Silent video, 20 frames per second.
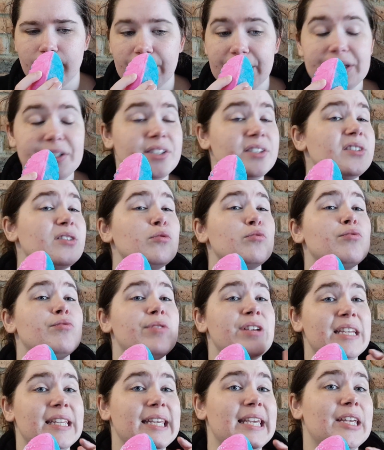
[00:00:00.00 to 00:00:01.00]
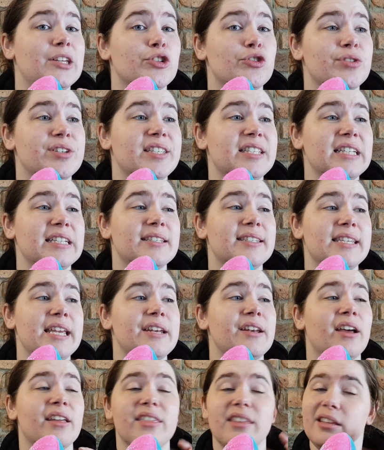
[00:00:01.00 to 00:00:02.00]
This is a really interesting scent,
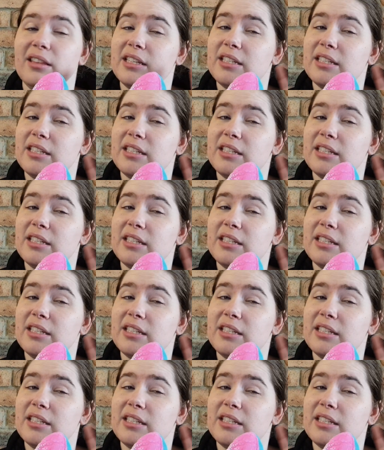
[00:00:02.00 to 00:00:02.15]
and I think